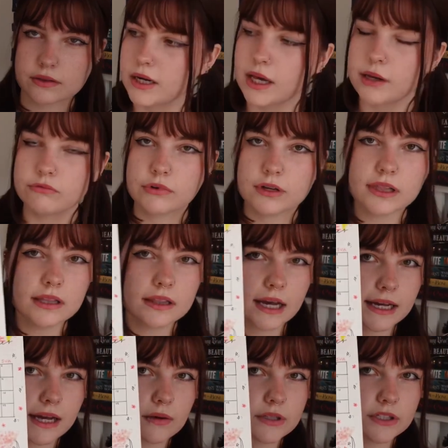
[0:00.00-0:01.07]
and I really like
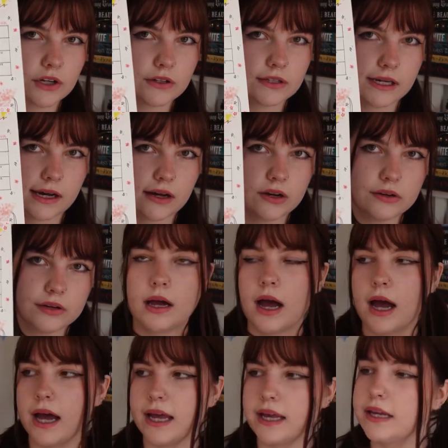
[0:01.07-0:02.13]
how it turned out.
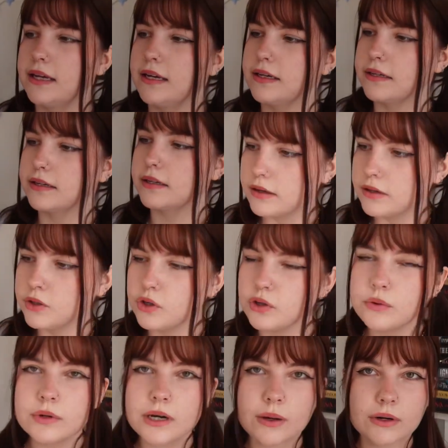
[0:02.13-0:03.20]
I knew
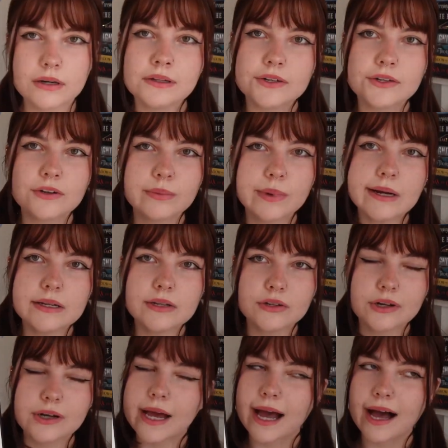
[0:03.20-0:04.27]
what I wanted to do, but I didn't
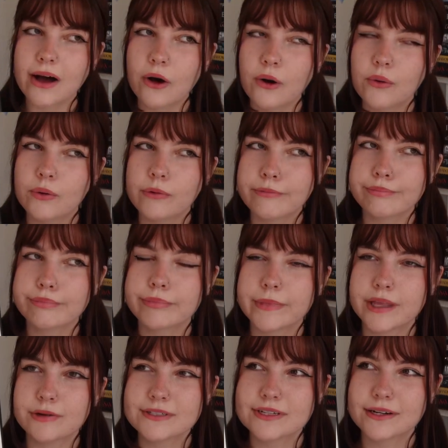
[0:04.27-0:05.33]
know how it
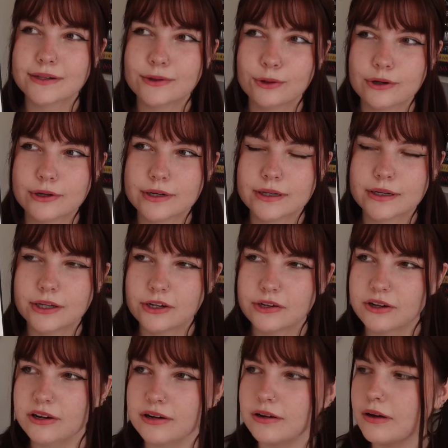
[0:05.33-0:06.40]
was gonna look, you
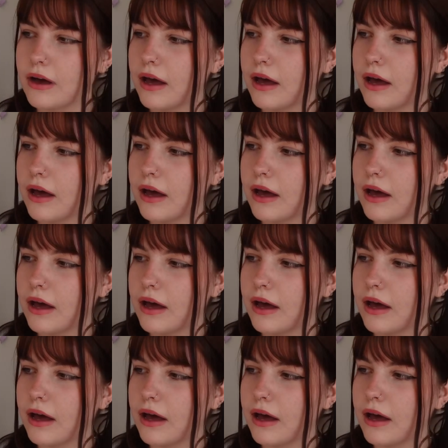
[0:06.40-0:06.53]
know.